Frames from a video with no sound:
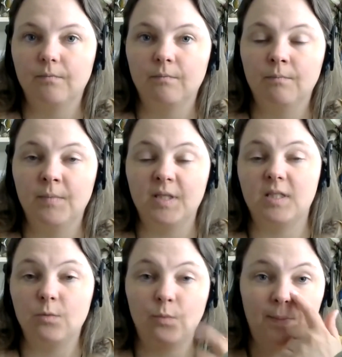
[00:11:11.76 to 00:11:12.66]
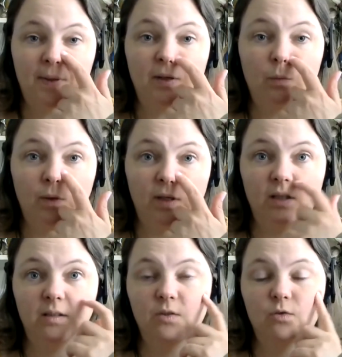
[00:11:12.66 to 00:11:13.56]
medicine women
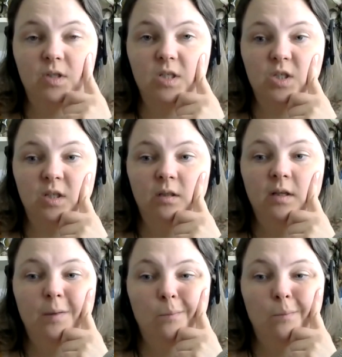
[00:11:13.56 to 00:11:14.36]
within this tradition,